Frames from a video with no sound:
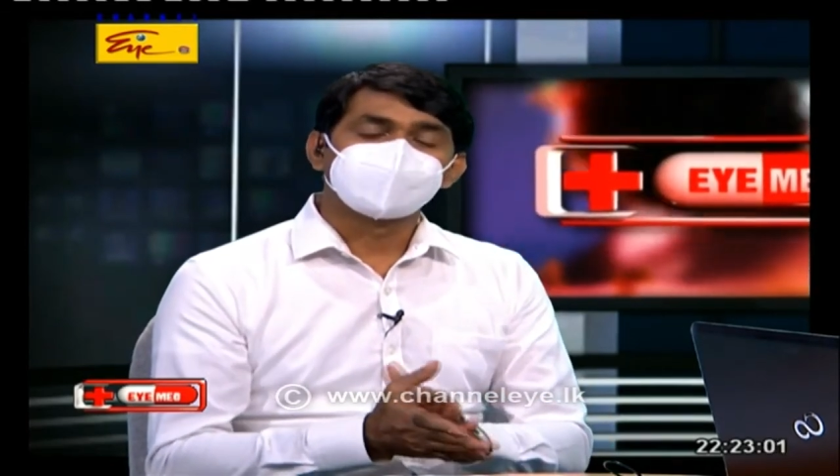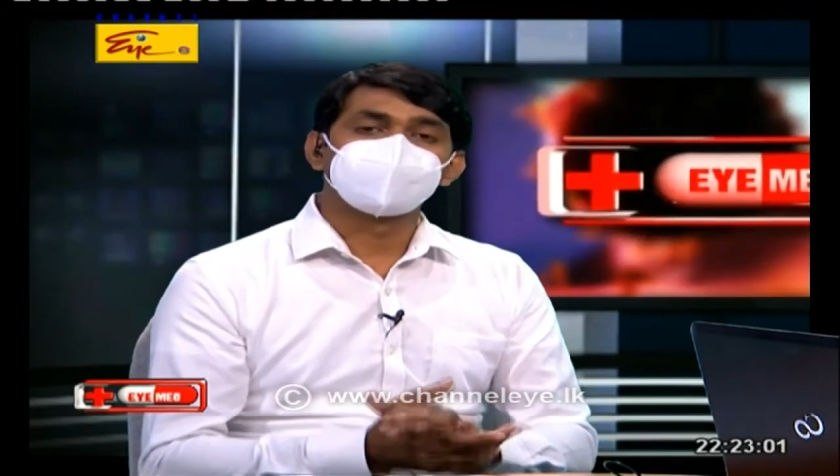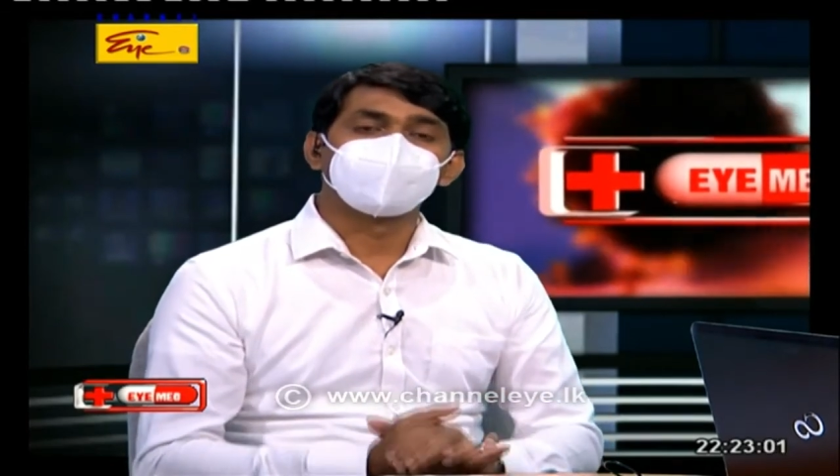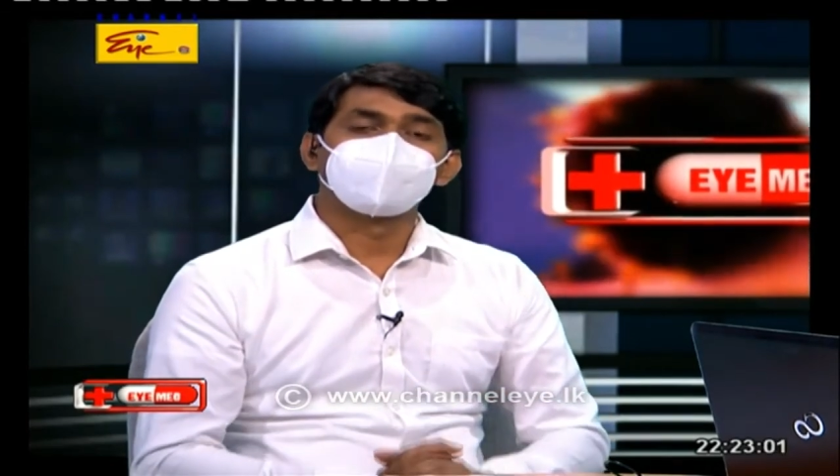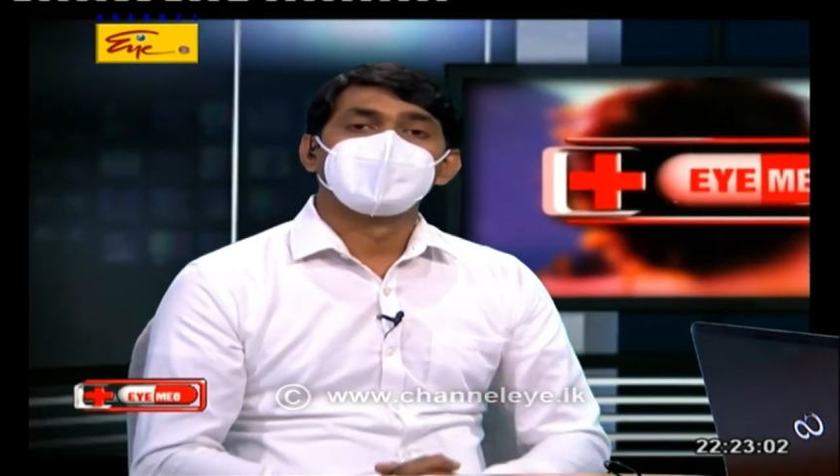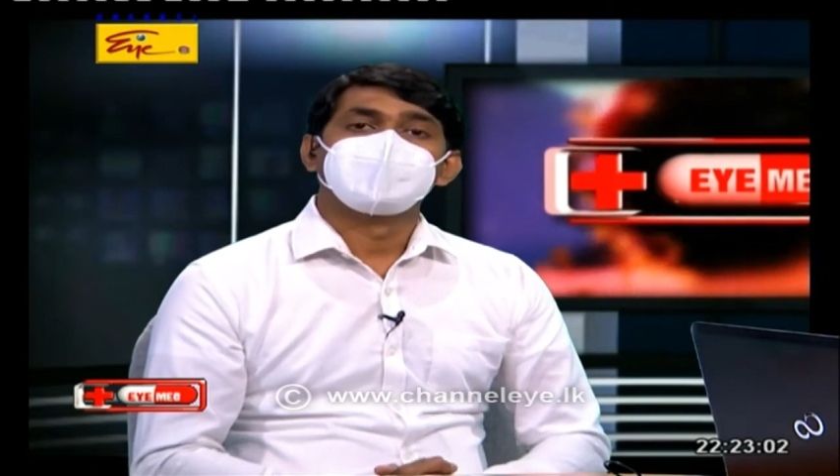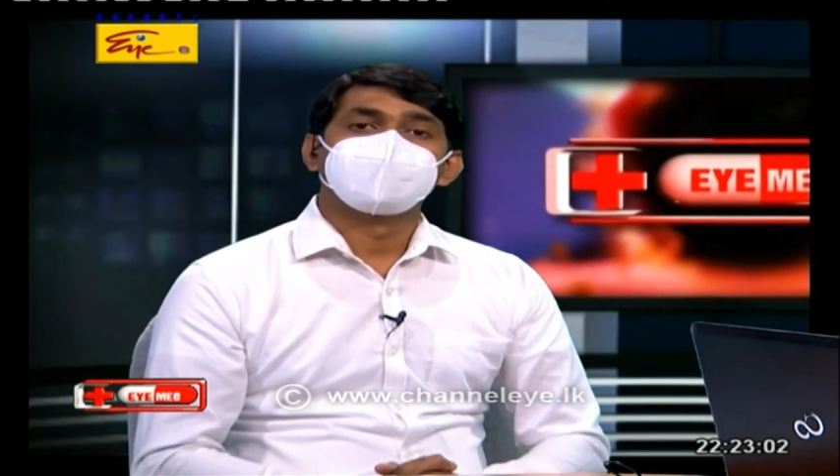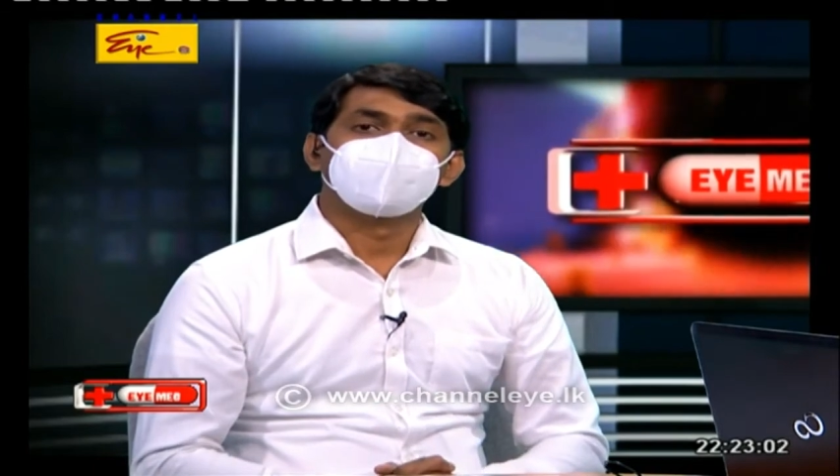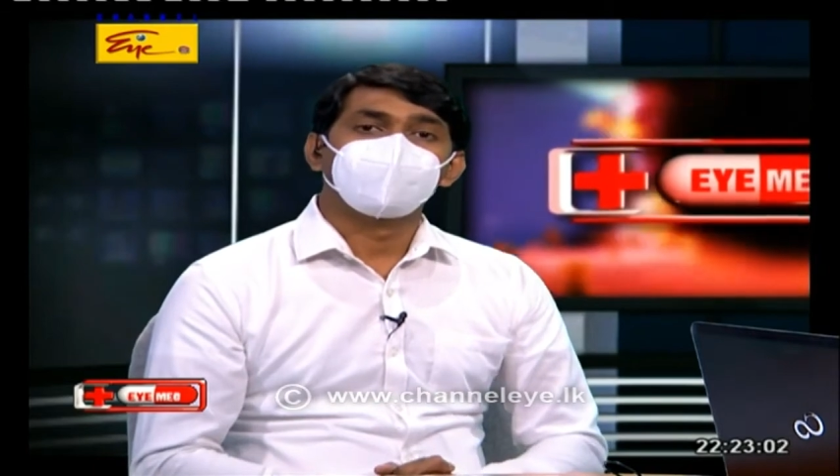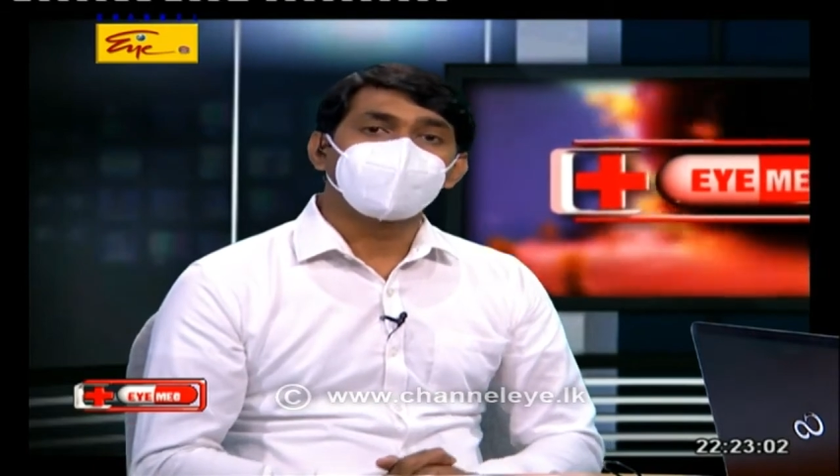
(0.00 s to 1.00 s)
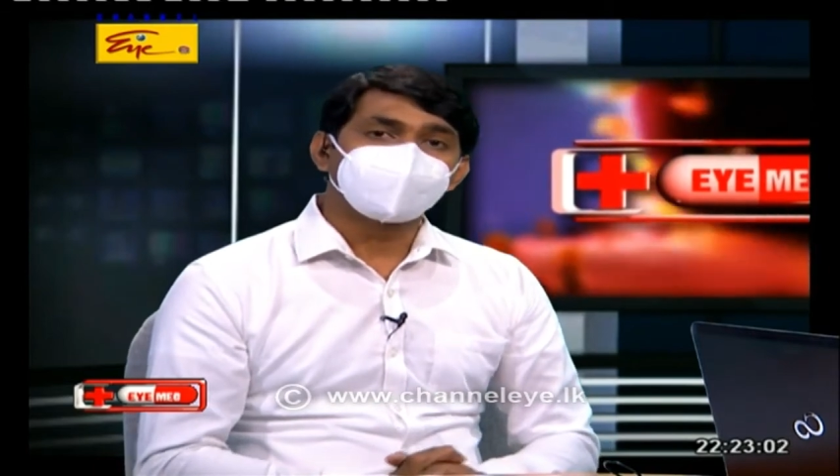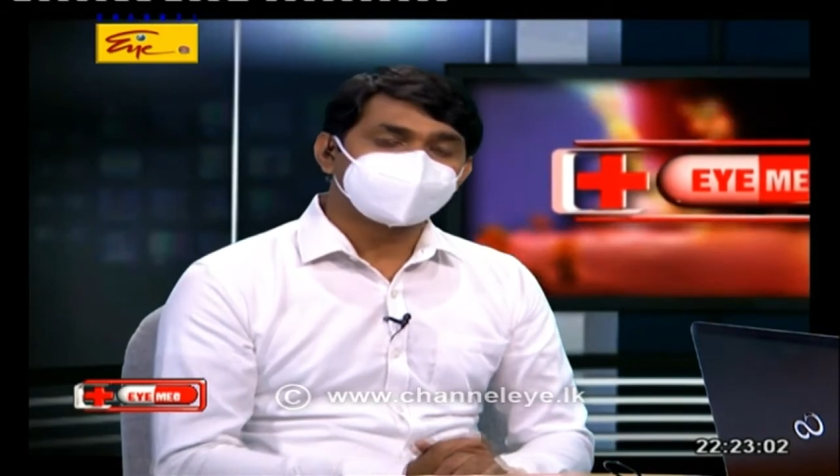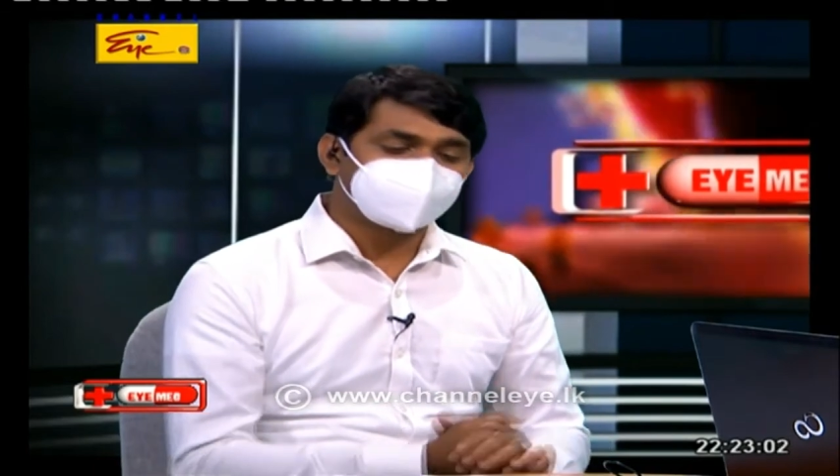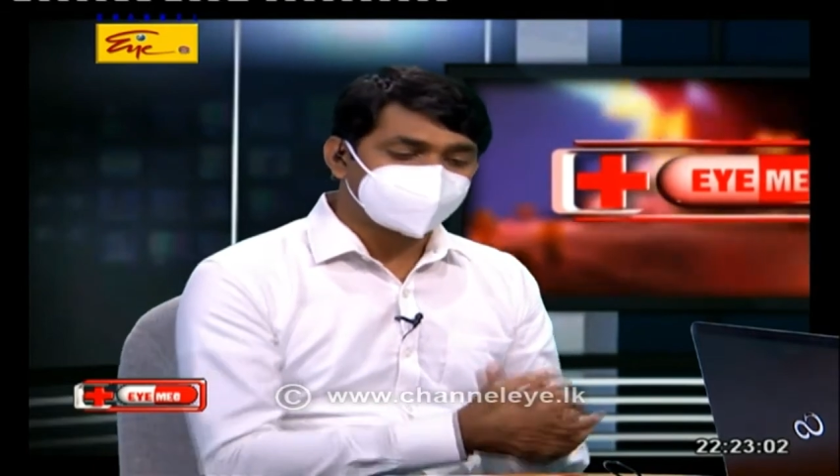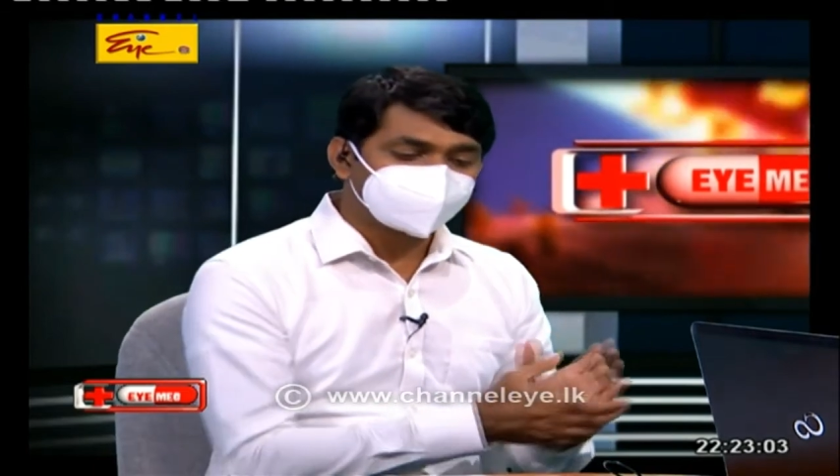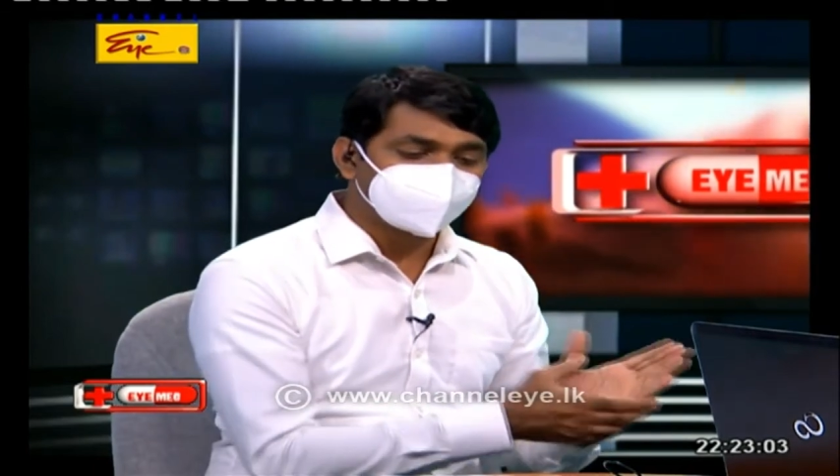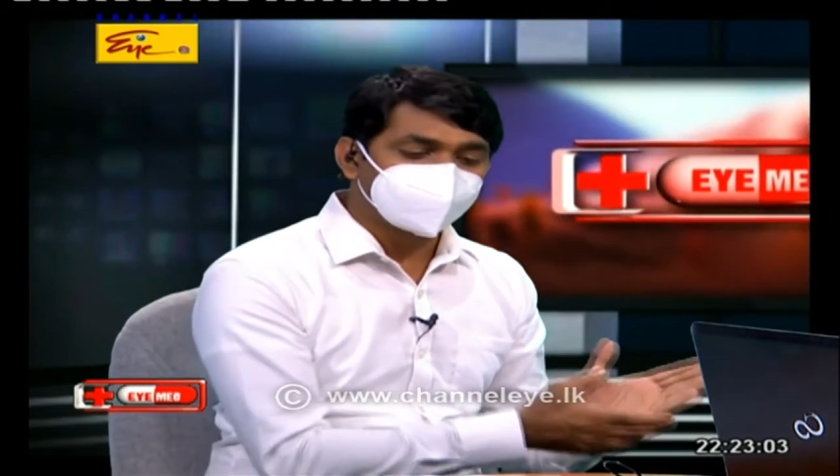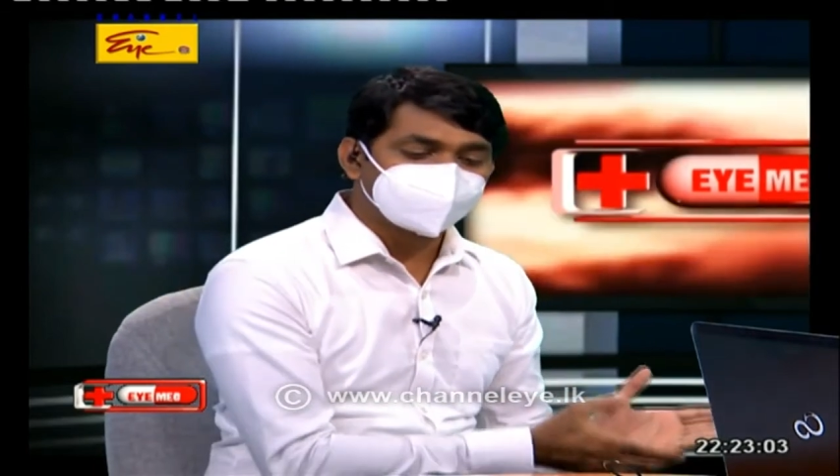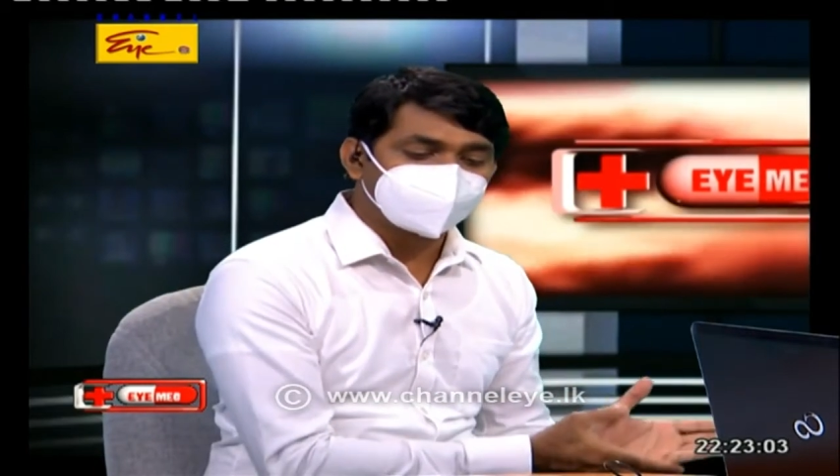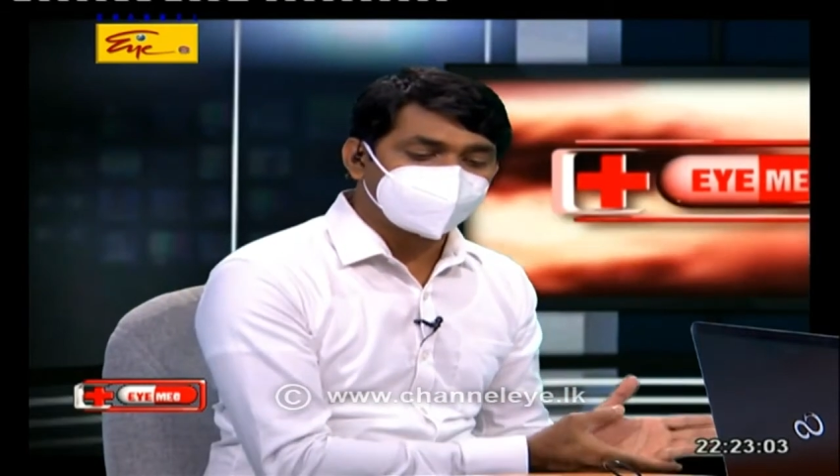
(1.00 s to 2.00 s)
So whilst
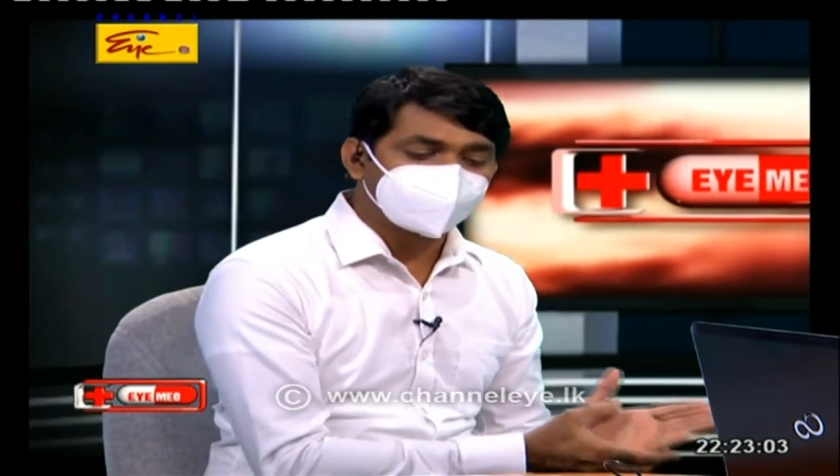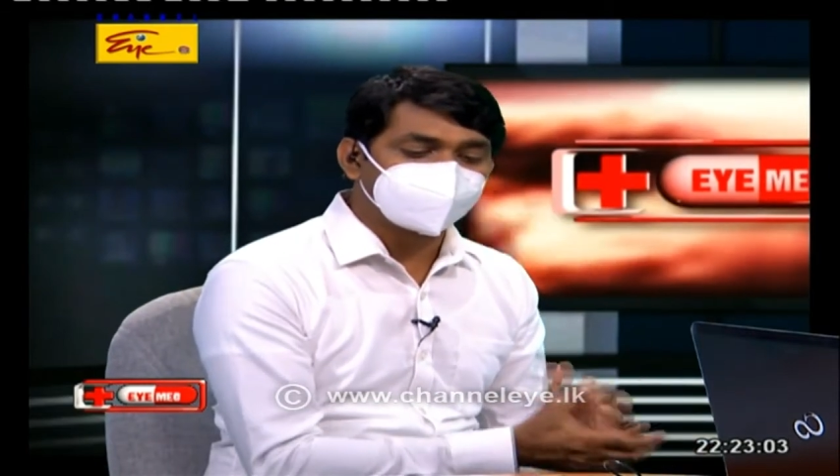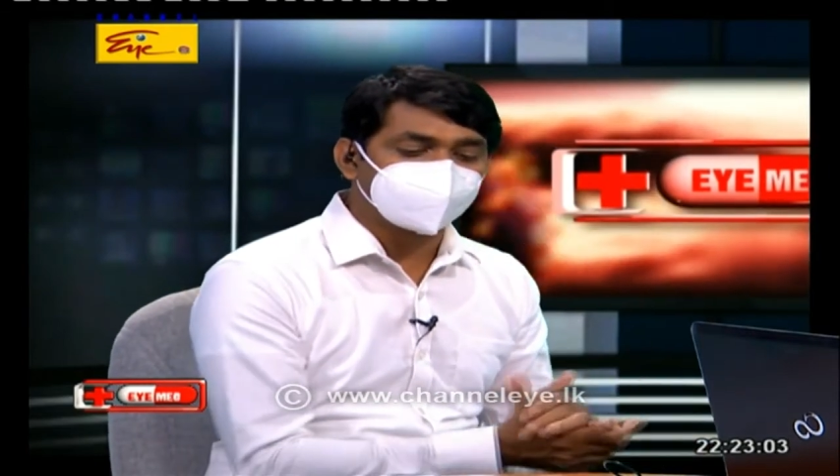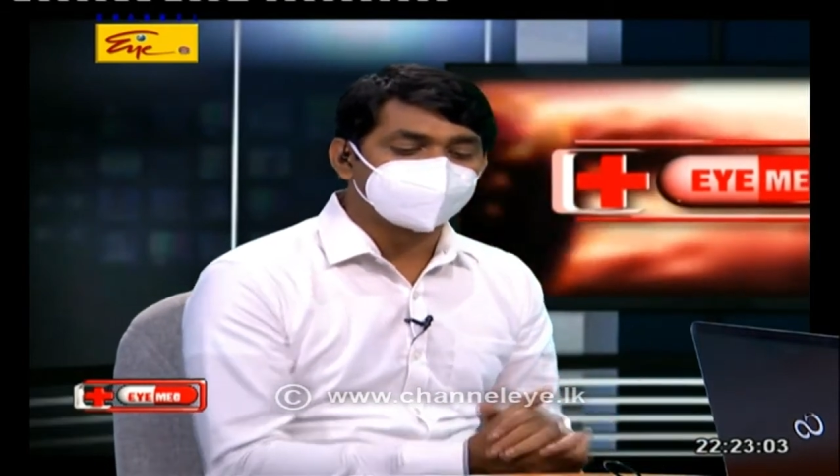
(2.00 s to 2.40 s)
thanking